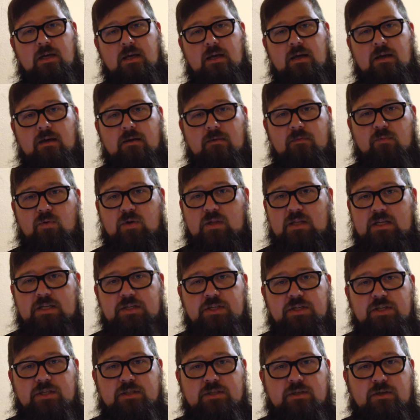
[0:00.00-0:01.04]

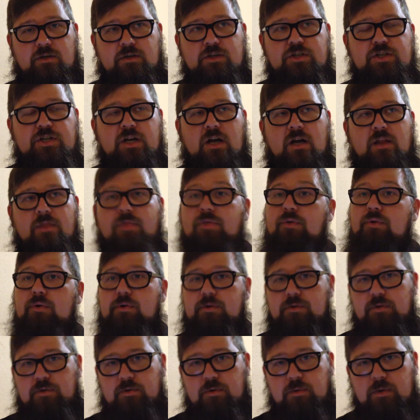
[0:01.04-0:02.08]
Religions are shot
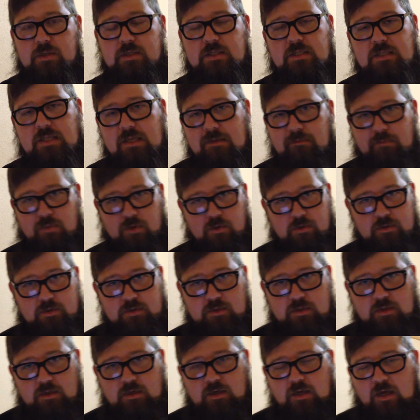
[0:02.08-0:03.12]
through with
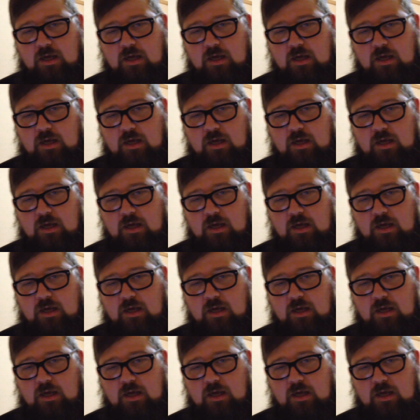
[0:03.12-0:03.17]
symbols.